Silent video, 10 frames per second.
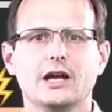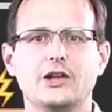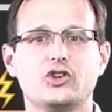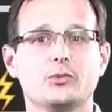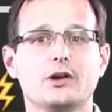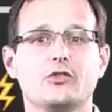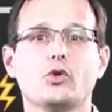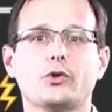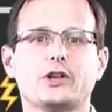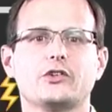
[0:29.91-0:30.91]
As you may have
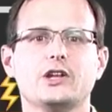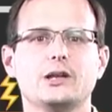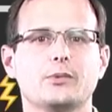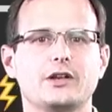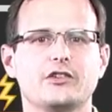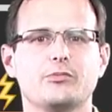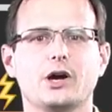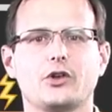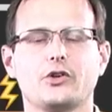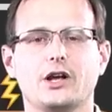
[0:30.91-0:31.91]
already seen in my
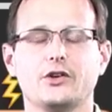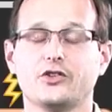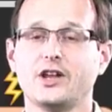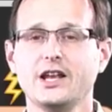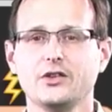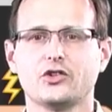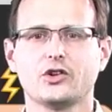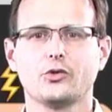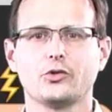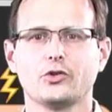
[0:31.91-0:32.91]
DevByte on understanding the
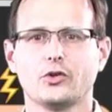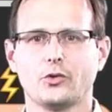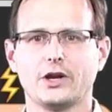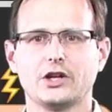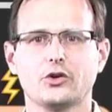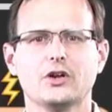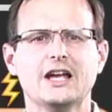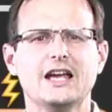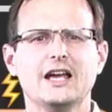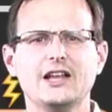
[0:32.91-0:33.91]
cell radio,
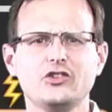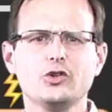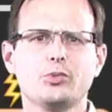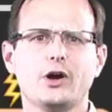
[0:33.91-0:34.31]
it's good